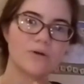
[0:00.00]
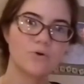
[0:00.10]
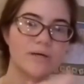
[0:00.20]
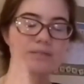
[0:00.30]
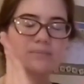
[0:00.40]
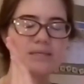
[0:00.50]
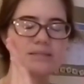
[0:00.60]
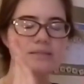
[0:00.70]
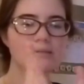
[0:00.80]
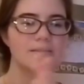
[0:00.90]
grid
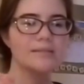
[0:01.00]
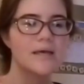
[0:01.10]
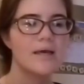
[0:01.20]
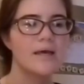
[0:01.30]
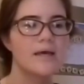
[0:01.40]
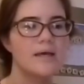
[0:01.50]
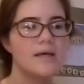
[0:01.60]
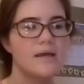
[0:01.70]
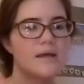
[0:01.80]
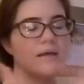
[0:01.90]
pieces.
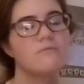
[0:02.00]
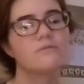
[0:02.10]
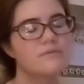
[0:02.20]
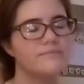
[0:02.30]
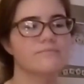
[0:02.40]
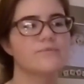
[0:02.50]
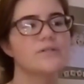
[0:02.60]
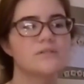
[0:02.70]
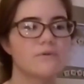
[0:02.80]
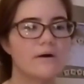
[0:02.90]
And well,
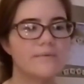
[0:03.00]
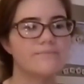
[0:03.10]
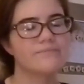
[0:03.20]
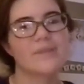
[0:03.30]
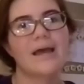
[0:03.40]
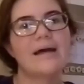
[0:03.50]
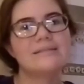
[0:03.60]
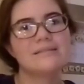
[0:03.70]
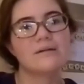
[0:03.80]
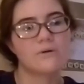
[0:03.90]
first of all, I
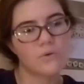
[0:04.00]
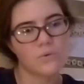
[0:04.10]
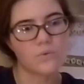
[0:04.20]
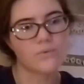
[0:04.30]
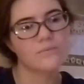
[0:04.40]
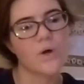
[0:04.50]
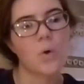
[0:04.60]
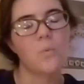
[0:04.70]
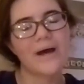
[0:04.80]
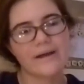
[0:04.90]
did a
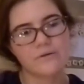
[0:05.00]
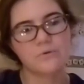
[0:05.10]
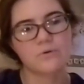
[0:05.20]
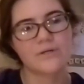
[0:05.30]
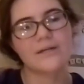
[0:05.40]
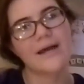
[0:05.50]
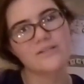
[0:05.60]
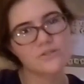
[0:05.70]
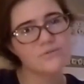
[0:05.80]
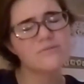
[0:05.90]
wackadoodle grid. I
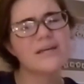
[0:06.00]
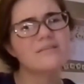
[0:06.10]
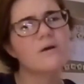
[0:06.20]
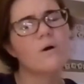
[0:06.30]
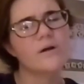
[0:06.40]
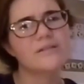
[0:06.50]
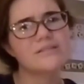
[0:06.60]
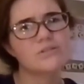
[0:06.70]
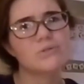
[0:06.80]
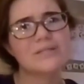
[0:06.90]
chose the
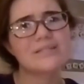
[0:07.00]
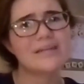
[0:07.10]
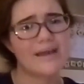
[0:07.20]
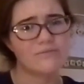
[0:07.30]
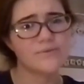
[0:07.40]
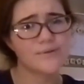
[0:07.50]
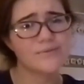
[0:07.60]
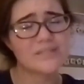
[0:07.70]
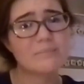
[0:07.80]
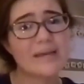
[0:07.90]
hardest grid ever
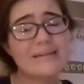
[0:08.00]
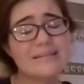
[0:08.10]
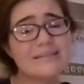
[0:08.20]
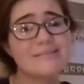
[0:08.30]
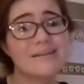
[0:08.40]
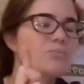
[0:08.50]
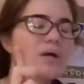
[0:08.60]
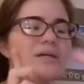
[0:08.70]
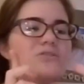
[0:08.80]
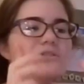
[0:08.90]
to paint in. I
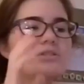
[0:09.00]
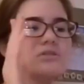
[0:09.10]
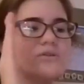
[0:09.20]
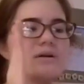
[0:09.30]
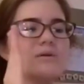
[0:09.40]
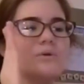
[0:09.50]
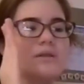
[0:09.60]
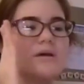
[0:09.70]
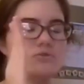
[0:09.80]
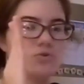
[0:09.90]
should just started with a
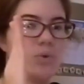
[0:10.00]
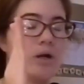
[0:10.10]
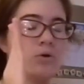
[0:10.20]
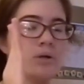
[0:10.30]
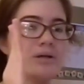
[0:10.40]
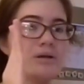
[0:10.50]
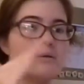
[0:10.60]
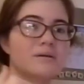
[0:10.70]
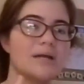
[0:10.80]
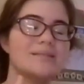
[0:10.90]
square grid
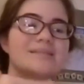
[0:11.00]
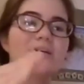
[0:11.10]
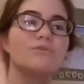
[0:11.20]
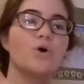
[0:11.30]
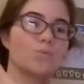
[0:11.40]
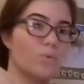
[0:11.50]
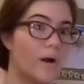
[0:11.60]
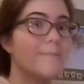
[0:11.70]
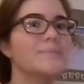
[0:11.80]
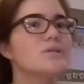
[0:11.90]
instead of a
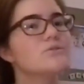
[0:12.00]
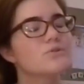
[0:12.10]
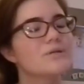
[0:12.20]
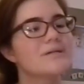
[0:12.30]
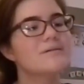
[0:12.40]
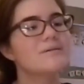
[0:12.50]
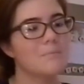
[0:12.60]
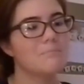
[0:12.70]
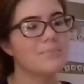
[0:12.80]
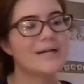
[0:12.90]
rhombus grid.
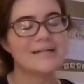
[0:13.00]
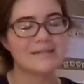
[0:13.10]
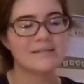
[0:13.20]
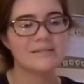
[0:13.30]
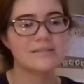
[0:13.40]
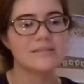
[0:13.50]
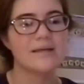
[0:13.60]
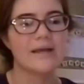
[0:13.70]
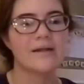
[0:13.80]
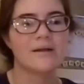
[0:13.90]
But I didn't,
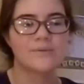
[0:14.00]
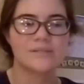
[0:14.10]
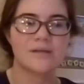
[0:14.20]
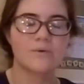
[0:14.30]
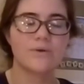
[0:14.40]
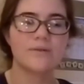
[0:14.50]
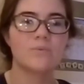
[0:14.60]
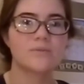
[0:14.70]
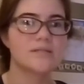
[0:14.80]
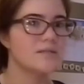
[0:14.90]
and I was stuck with it
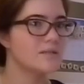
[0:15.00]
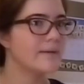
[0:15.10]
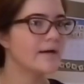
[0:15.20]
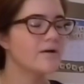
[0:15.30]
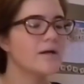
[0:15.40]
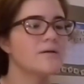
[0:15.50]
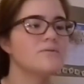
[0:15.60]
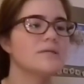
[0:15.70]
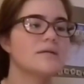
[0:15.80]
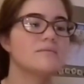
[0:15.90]
once I did the
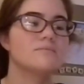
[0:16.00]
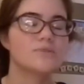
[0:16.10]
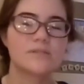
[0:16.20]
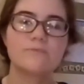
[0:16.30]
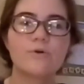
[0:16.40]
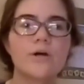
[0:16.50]
background and was this far